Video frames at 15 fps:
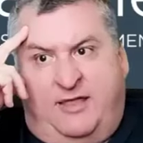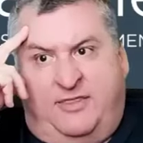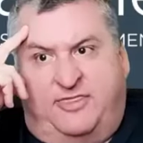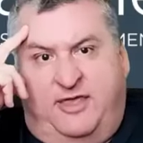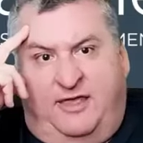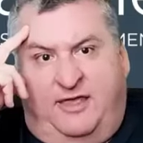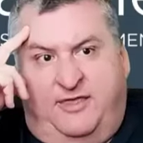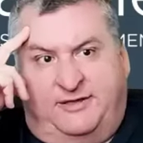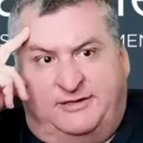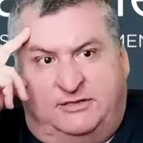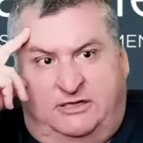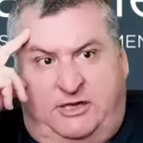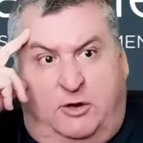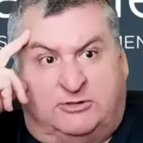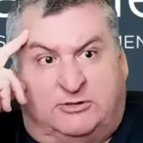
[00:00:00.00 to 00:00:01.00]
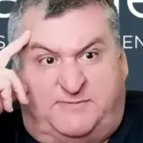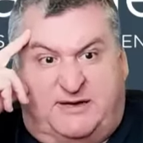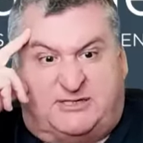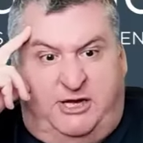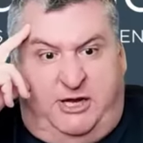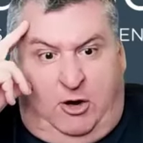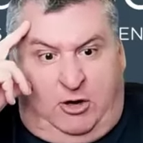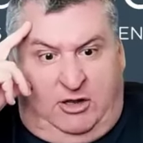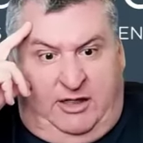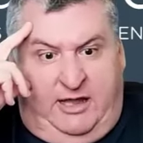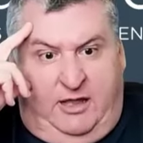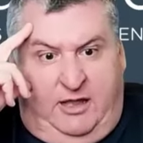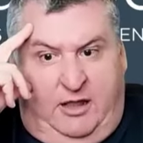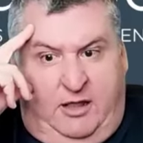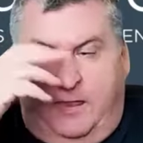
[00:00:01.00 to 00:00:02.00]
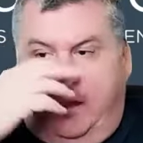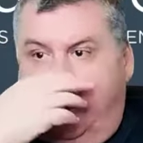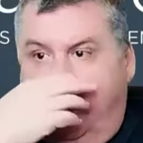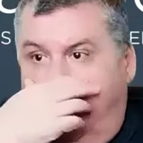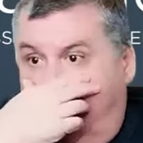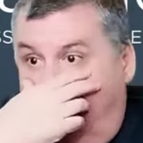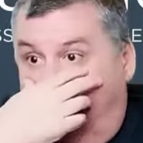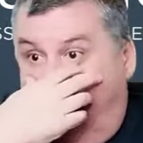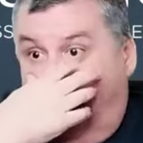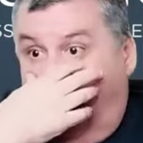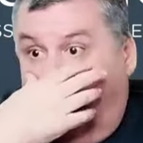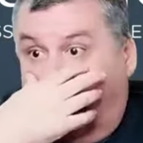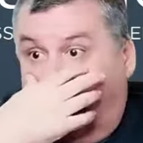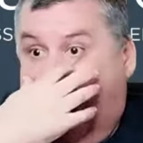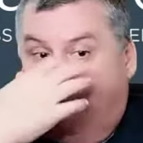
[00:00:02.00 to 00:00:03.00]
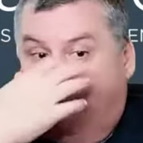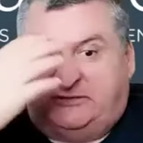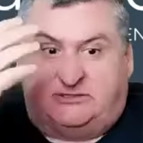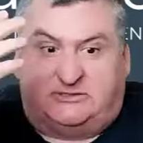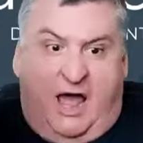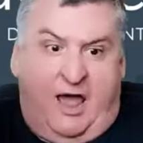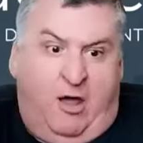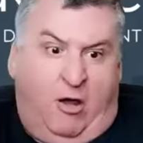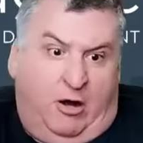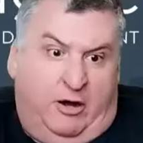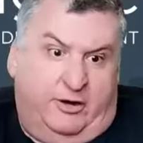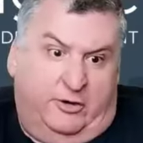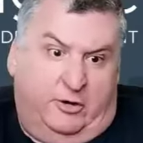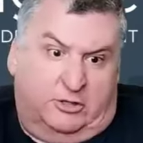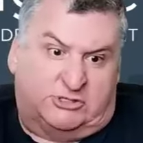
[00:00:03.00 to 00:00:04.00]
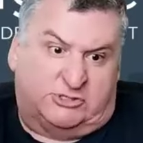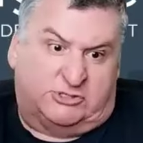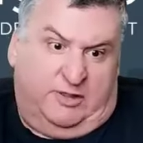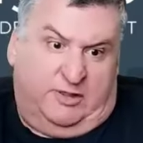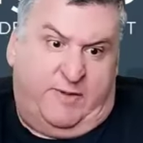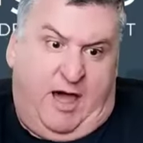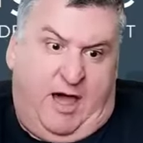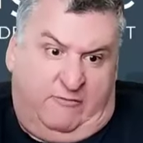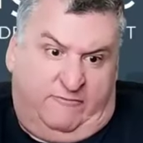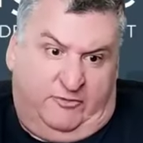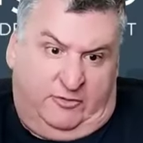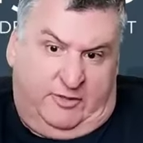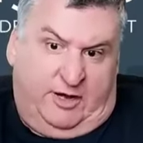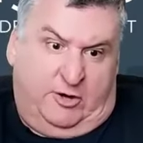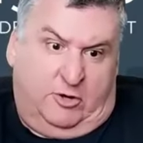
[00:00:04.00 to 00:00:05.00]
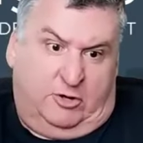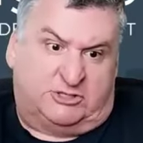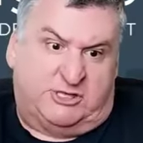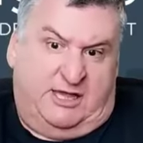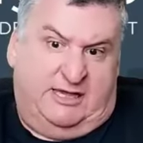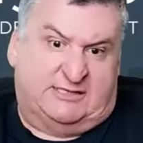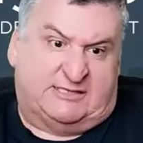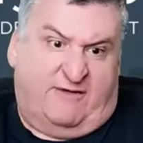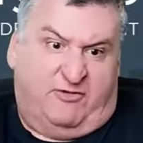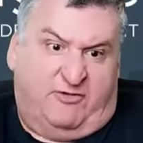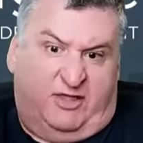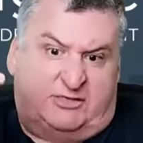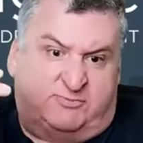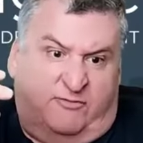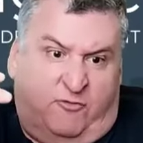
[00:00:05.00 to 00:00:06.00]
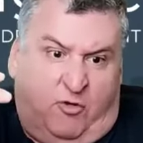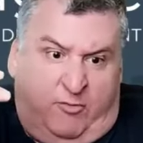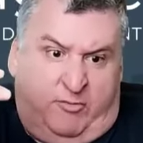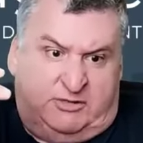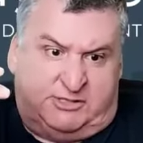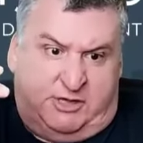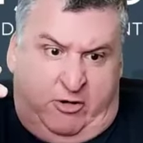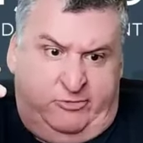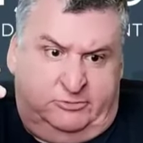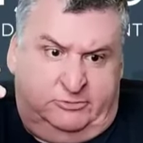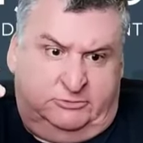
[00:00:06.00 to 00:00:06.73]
think that, especially early, old habits die hard. Inertia is really powerful, and inertia is everything's performance zone.